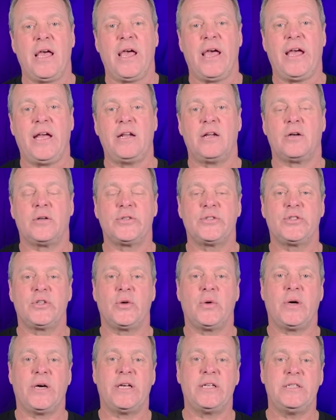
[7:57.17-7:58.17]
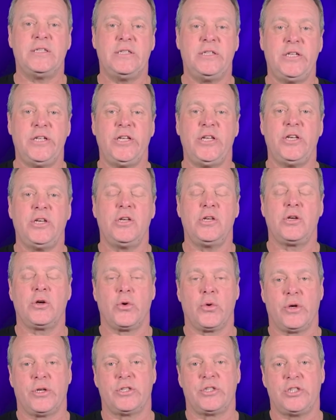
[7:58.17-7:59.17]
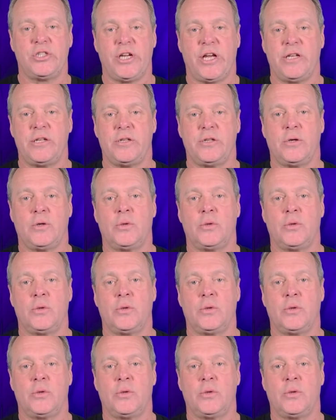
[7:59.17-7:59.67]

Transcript: and also a decrescendo,